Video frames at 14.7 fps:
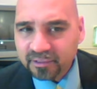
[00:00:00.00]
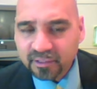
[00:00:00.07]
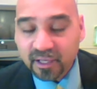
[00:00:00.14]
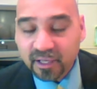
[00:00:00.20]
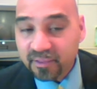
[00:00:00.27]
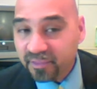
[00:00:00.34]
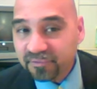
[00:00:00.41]

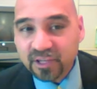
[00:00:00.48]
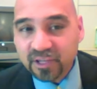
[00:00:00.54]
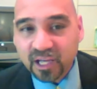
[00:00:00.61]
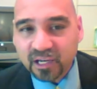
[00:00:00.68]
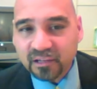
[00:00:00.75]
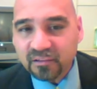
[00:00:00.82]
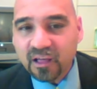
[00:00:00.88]
And
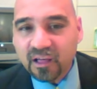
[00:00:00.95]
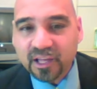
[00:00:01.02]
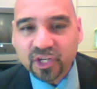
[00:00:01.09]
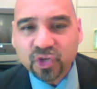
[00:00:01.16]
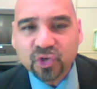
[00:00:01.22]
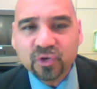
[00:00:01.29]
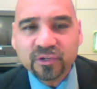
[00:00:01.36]
they've
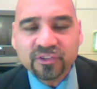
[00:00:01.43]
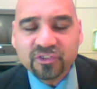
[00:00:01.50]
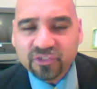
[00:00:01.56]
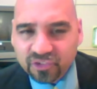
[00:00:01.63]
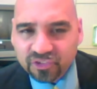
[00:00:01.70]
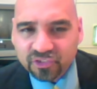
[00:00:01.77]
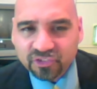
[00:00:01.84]
got a lot
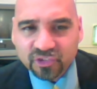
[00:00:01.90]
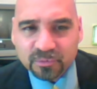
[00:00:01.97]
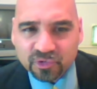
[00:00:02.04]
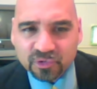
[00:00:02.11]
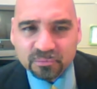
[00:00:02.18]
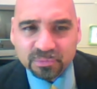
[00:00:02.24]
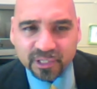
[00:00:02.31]
of good
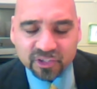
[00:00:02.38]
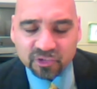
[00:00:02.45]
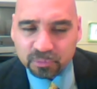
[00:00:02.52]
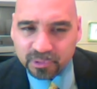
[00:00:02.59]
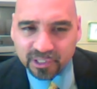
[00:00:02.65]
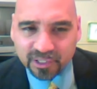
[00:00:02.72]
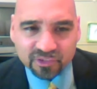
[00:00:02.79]

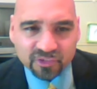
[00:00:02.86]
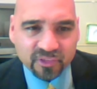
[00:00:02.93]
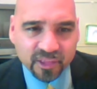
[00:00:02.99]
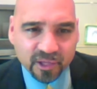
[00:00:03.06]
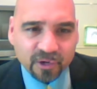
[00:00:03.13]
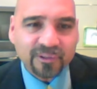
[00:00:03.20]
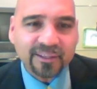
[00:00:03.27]
systems in place
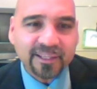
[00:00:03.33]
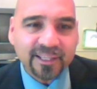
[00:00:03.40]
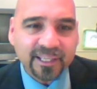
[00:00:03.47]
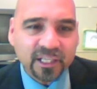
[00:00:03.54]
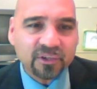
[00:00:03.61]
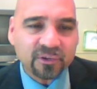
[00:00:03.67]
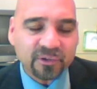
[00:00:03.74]
because
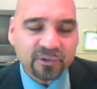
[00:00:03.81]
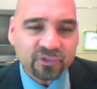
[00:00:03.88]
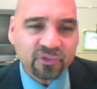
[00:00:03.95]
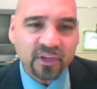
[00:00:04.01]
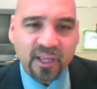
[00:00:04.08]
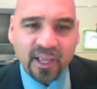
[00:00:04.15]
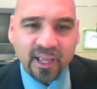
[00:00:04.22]
their
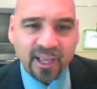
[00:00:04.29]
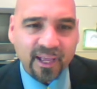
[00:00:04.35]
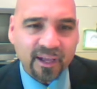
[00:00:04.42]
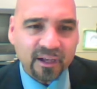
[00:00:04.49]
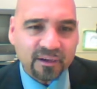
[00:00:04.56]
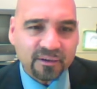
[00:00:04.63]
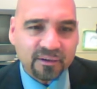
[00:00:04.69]
leaders